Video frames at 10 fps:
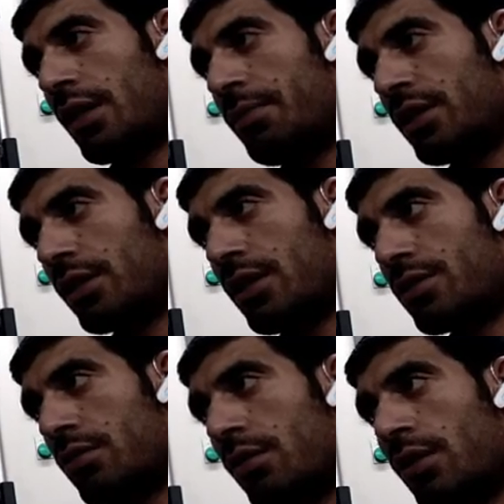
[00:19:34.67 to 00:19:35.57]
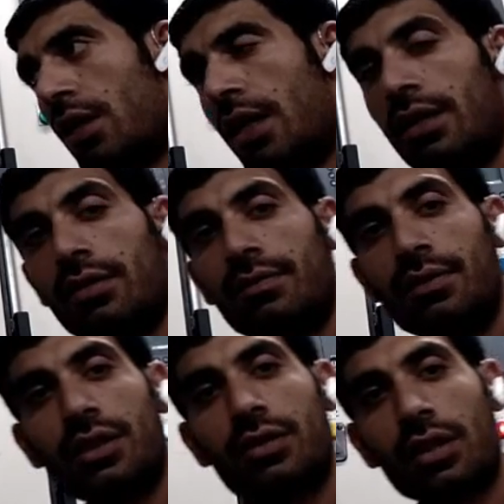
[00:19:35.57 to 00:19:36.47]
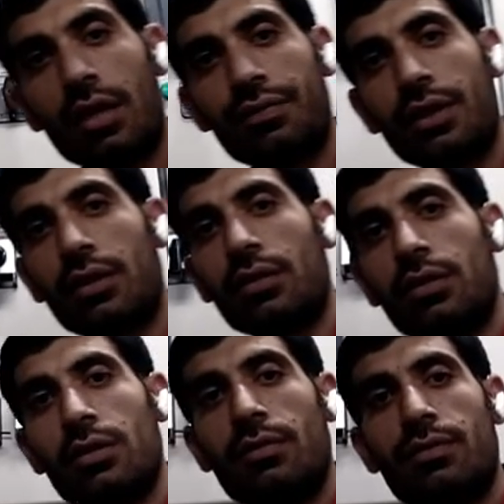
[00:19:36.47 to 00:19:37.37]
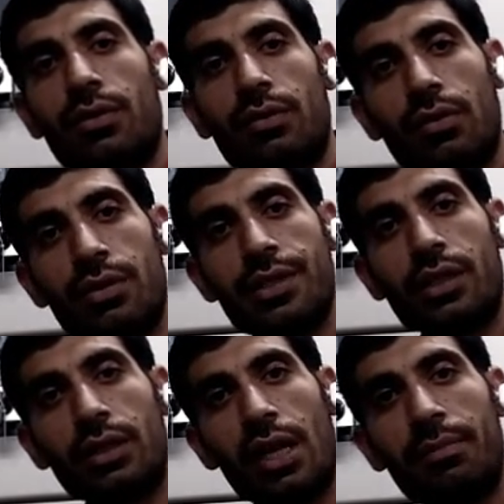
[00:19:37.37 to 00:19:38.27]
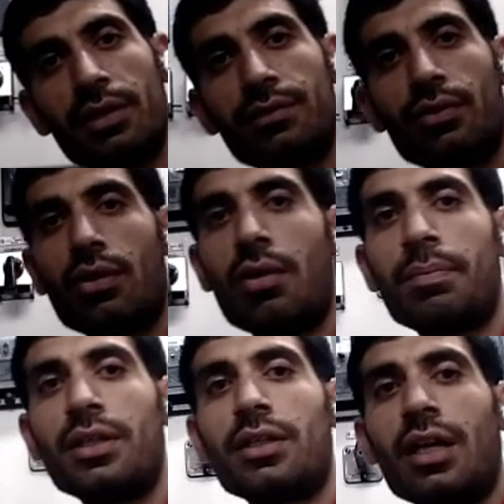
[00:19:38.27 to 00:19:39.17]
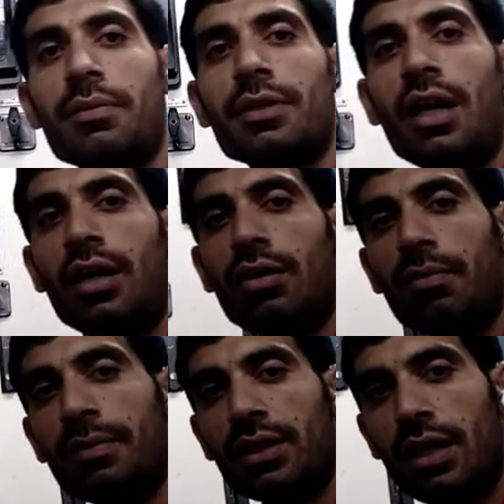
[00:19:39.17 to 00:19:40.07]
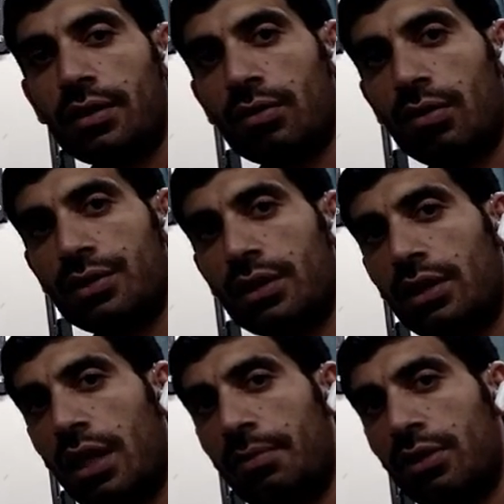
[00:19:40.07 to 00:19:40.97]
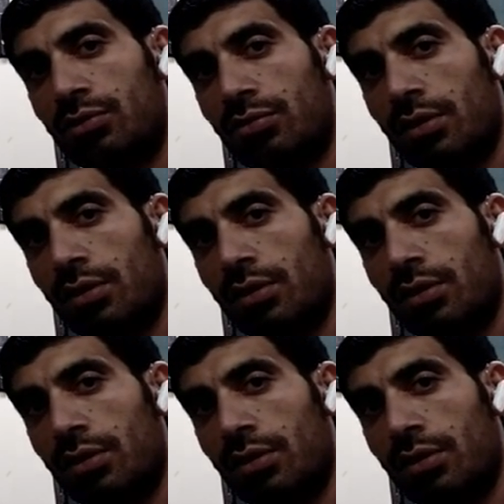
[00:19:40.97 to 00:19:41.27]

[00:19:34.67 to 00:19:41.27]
timing test, and with graphic for closing timing, for opening timing, and opening and closing timing